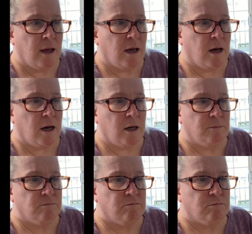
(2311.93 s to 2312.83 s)

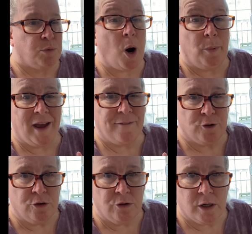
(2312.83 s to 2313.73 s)
probably after
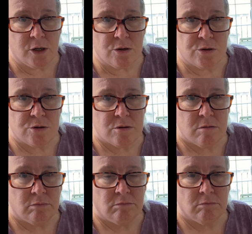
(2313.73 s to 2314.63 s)
New Year's.
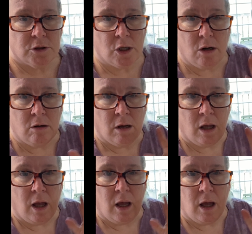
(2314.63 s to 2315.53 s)
So
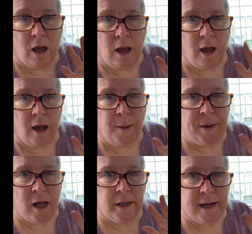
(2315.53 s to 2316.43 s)
happy
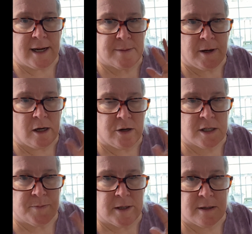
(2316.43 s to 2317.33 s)
holidays, Merry
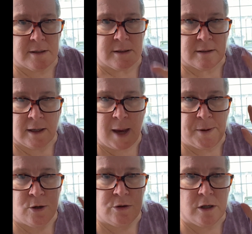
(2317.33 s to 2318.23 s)
Christmas, Happy
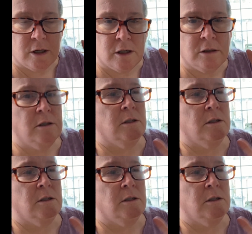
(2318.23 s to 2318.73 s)
New Year.